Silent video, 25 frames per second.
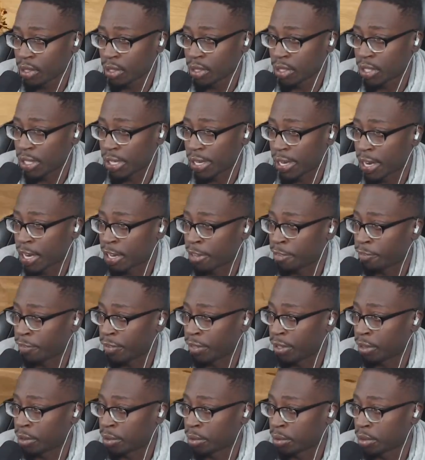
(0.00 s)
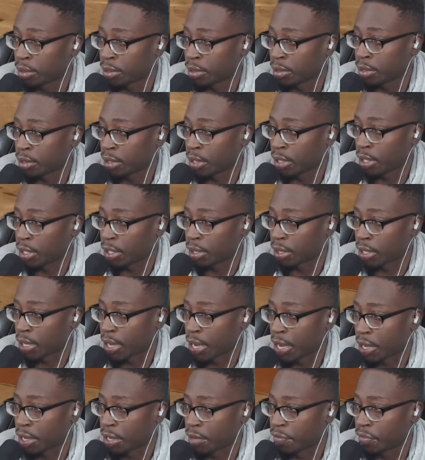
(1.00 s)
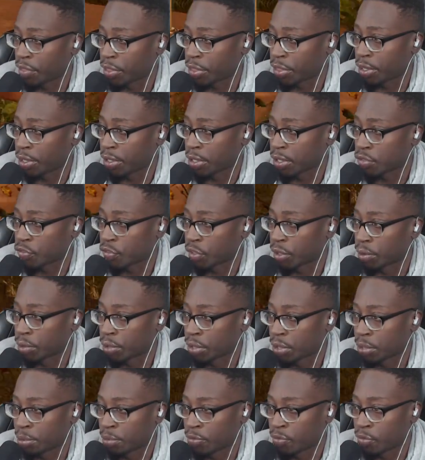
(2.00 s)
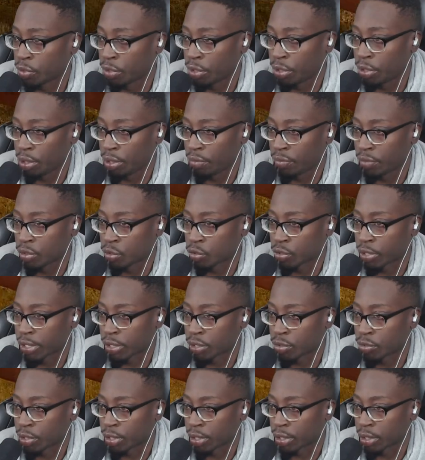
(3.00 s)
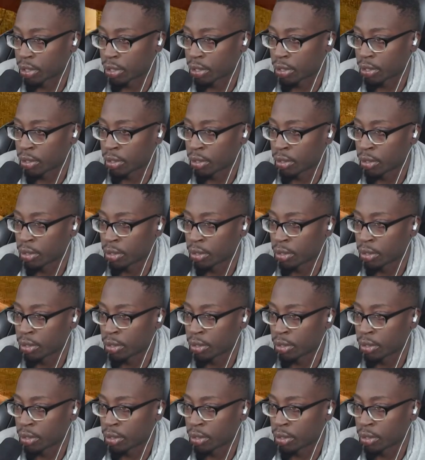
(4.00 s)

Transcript: see how it feels and get the hang of things first before you even try tricks.